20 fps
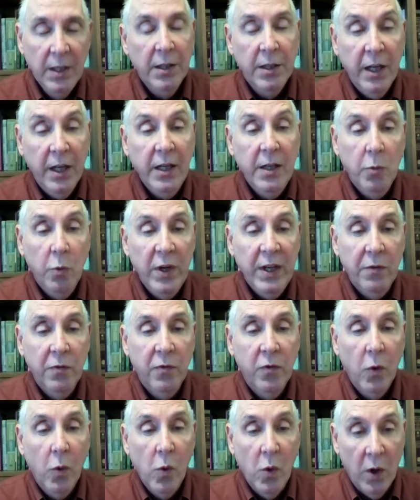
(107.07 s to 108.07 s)
Then in week
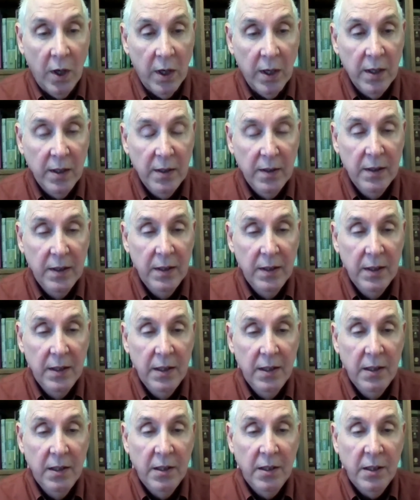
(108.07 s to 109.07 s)
4,
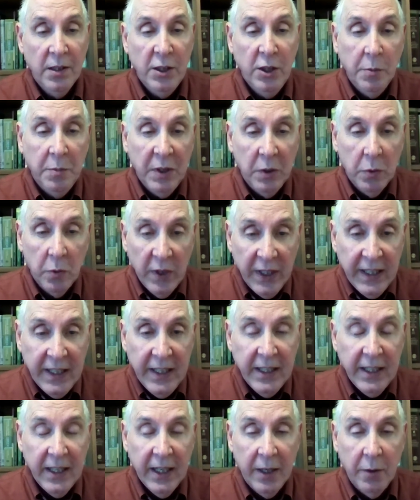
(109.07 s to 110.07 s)
you'll be
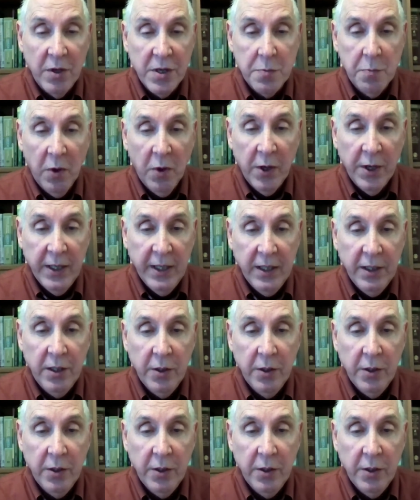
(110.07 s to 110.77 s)
reading and responding